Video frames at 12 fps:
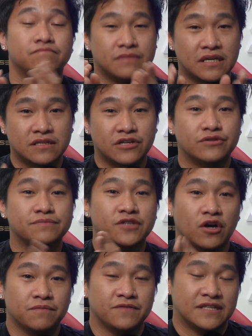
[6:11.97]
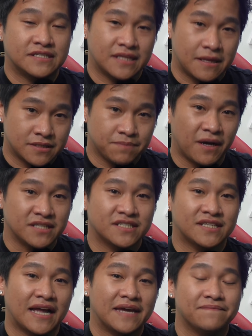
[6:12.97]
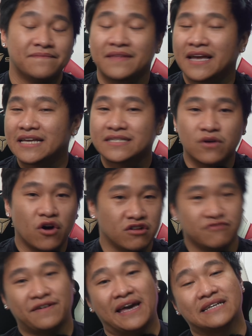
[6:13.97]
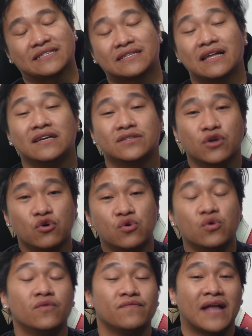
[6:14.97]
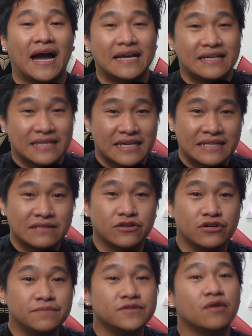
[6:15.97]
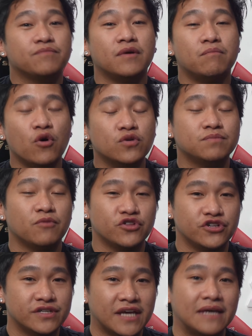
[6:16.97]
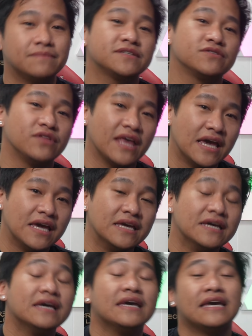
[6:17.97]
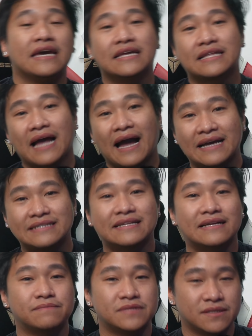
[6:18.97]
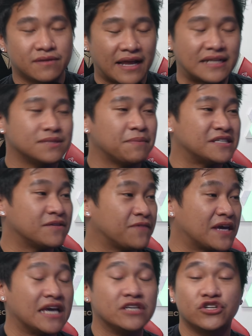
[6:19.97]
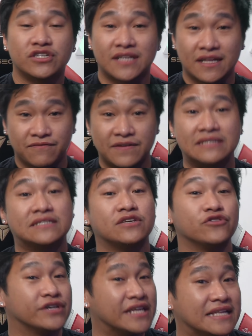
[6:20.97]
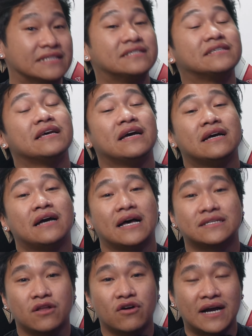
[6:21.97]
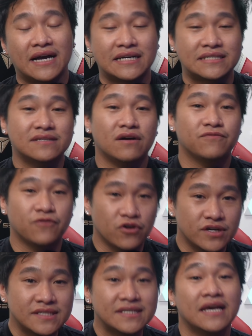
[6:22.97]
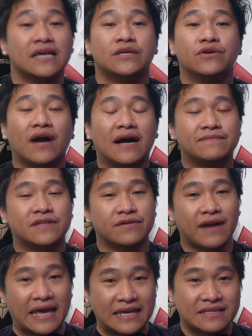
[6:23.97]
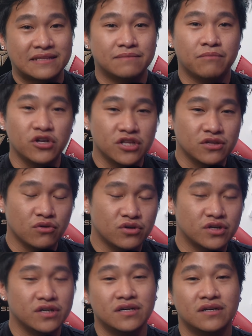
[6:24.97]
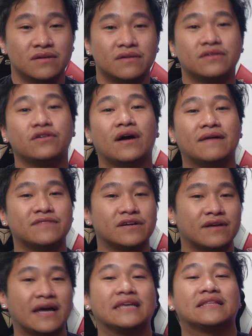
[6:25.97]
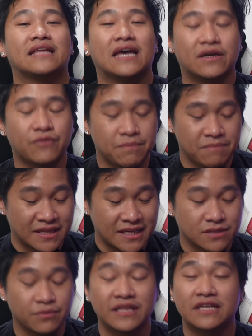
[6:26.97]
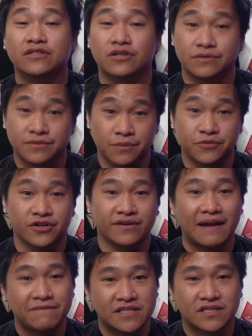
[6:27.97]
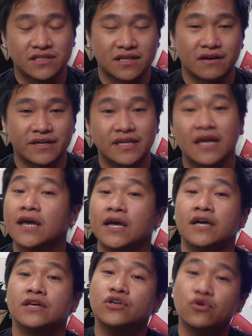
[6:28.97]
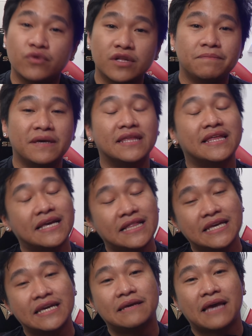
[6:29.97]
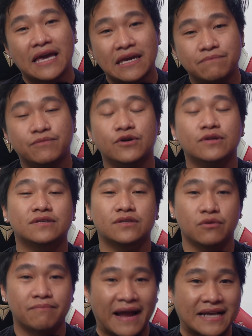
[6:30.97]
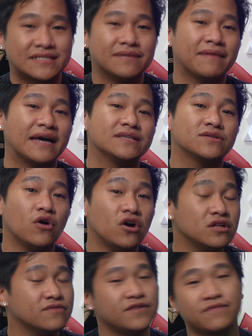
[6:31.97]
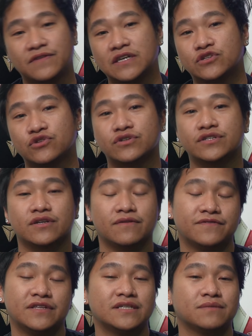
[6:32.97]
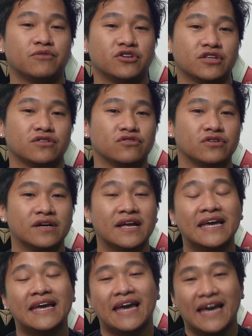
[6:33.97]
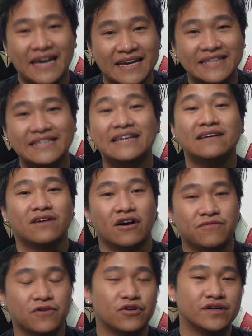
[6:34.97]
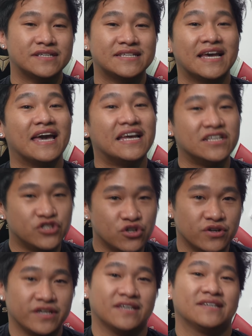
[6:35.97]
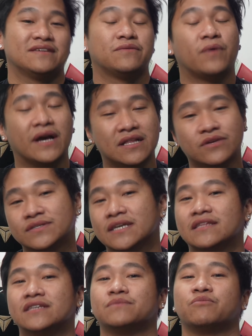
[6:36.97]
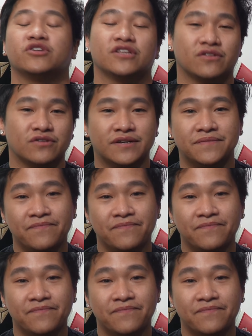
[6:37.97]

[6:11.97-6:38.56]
In terms of its response time, it's all fast. So in terms of the most modern games today, it has that right specification that fits your needs. As long as, of course, you have the right monitor, you have the right equipment as well in terms of your graphics card, you will be really able to maximize all of the features of this monitor and, of course, enjoy while using this monitor.